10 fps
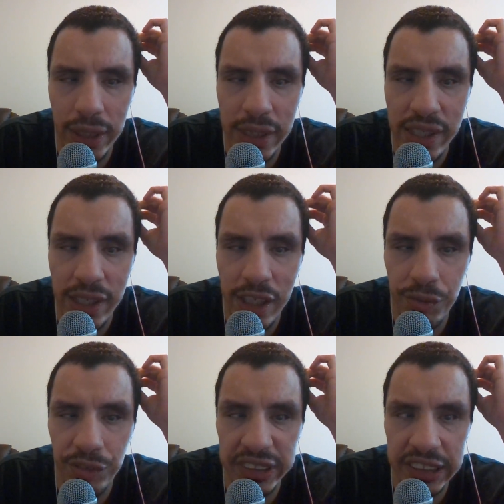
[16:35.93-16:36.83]
in a
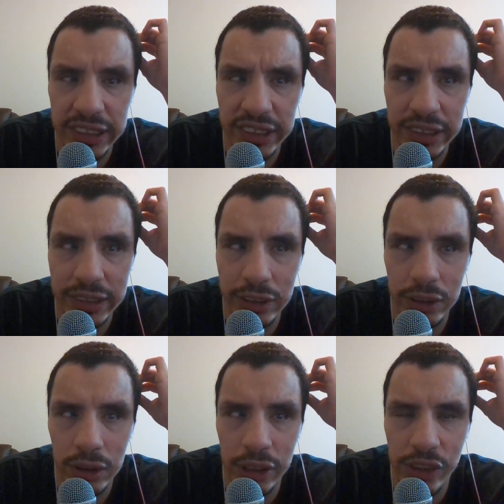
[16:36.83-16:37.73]
facility,
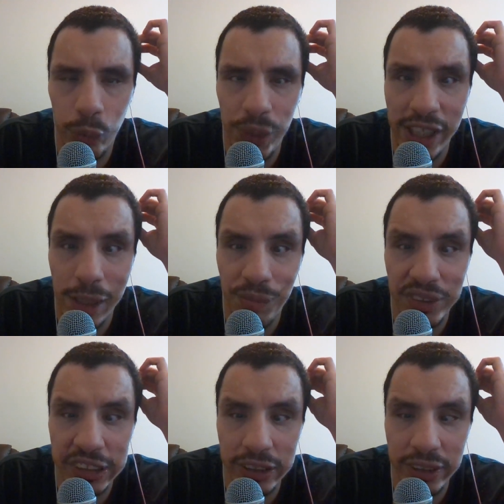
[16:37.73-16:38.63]
in a rehab
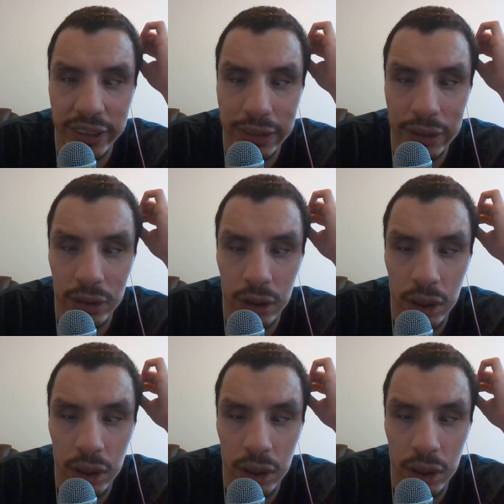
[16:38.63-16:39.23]
facility.